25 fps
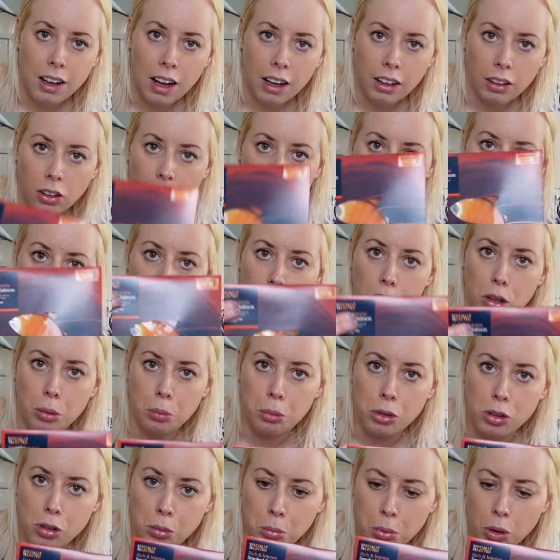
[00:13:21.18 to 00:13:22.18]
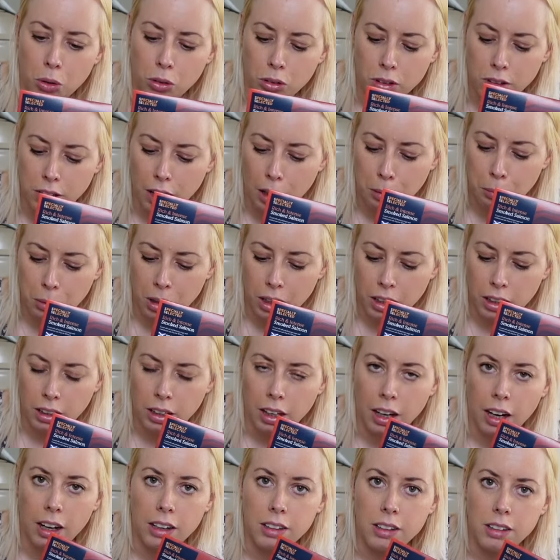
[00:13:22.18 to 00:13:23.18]
I got some smoked salmon.
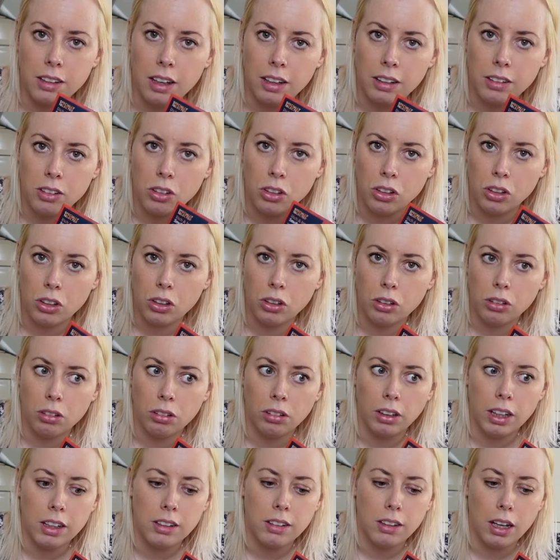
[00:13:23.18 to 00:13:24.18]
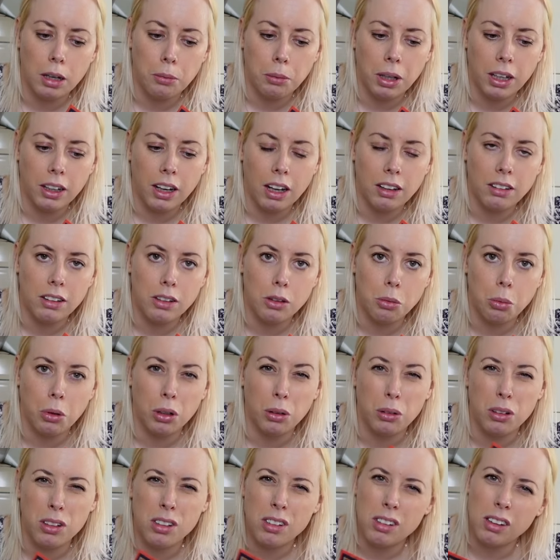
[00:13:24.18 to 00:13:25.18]
I said to you last time that I get this one.
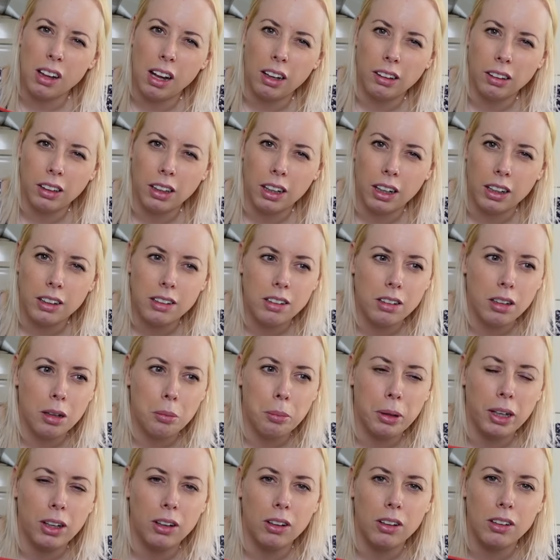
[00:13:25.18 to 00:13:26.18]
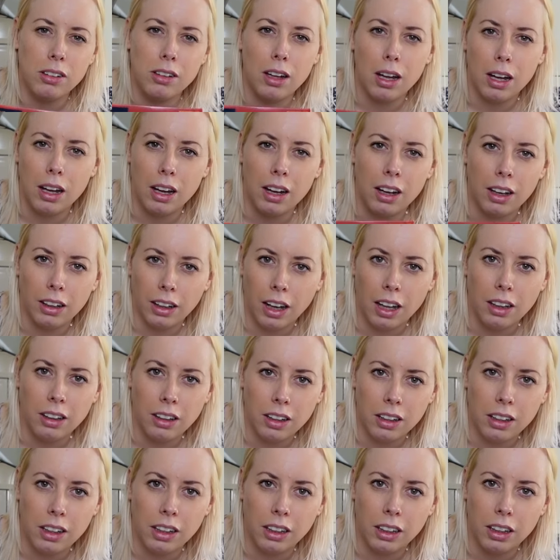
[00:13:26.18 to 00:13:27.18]
It's slightly nicer because I get
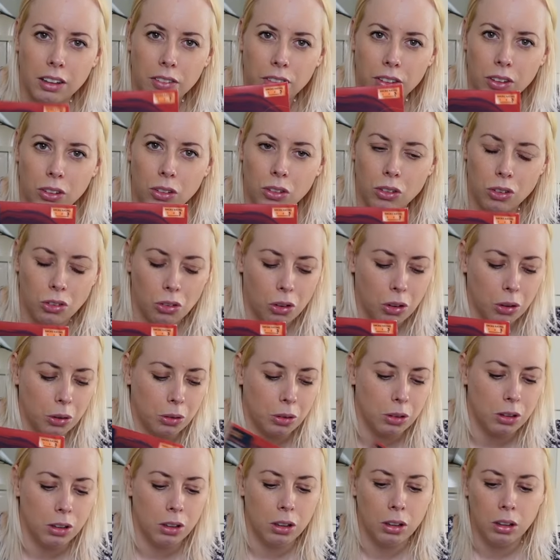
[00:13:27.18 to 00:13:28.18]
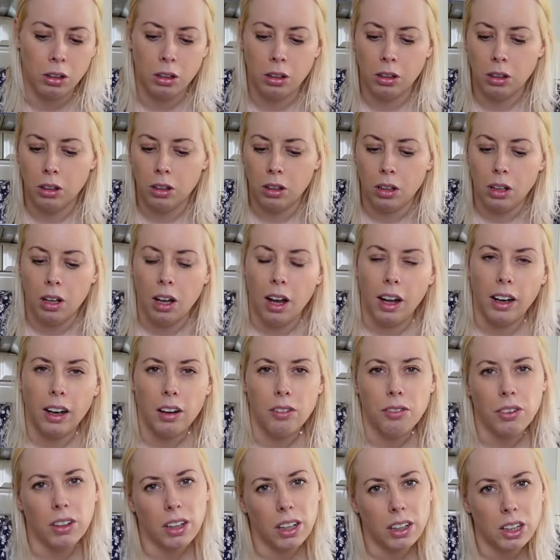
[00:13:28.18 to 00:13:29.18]
the ick if it looks gross. And I
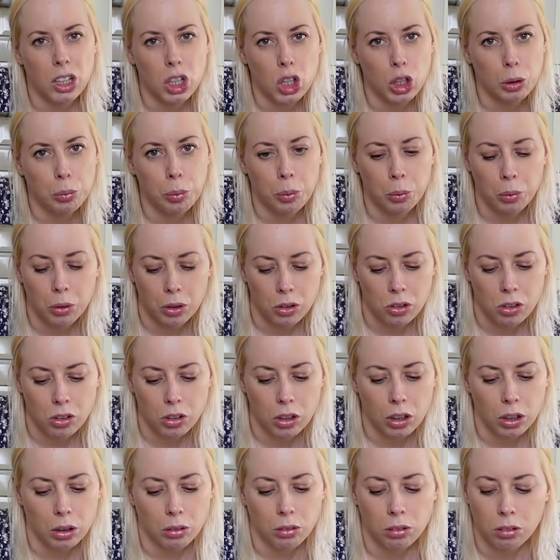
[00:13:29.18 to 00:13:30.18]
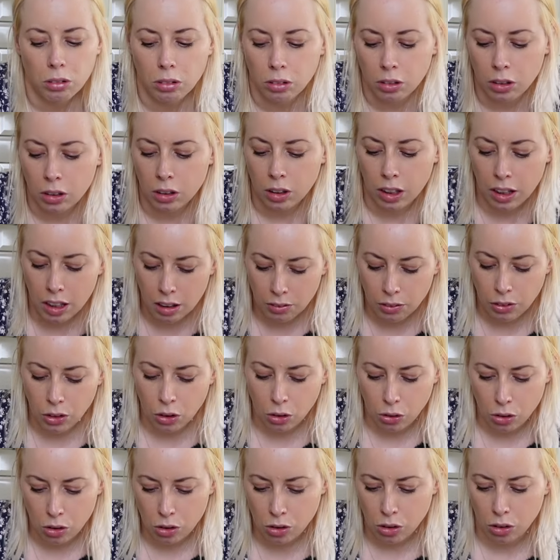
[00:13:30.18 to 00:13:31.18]
feel like the cheaper ones do, even
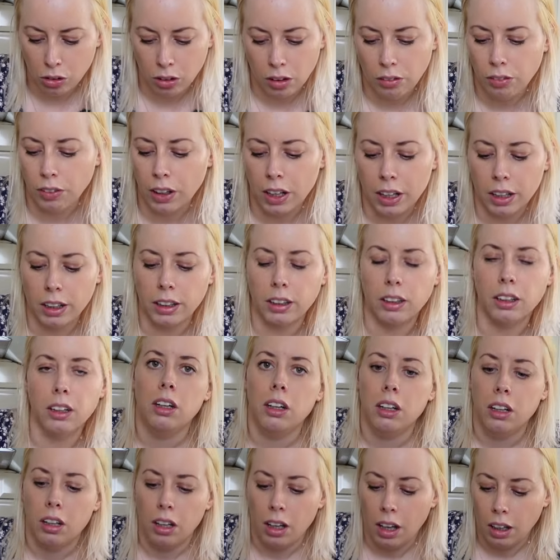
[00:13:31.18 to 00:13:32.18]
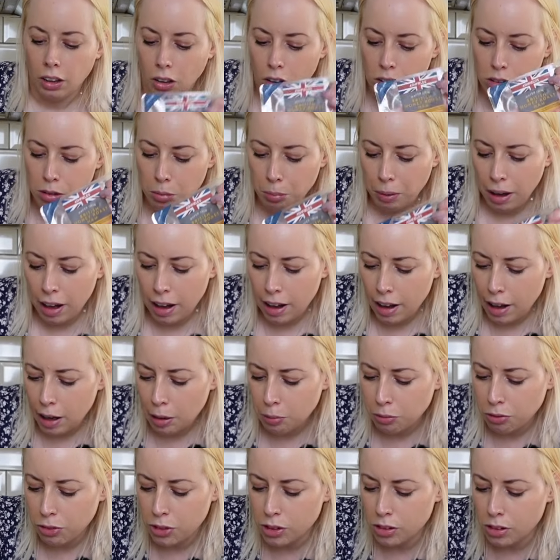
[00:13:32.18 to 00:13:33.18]
though they're totally fine. I got some
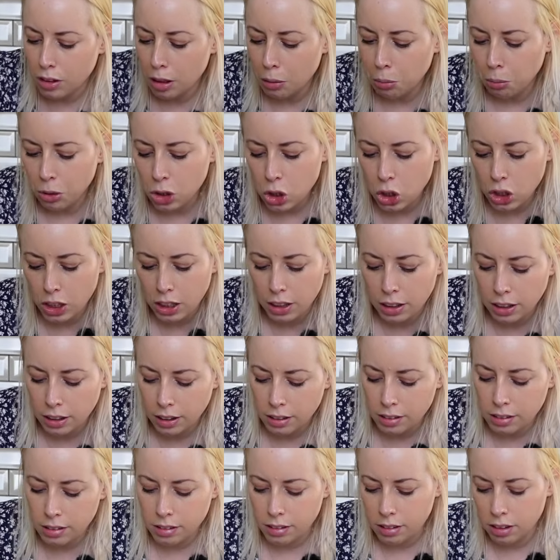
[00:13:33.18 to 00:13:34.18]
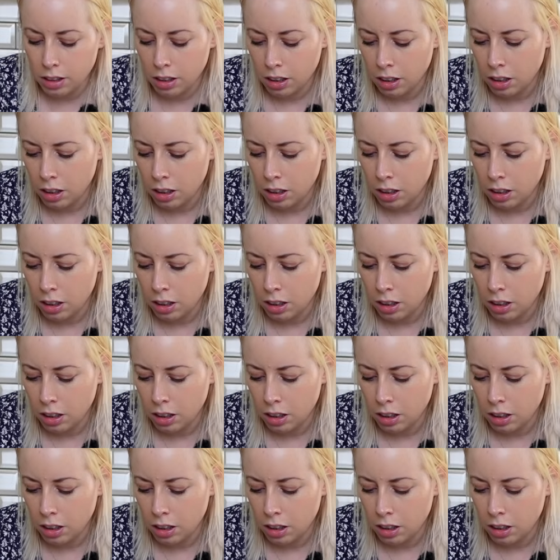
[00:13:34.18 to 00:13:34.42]
ham for sandwiches.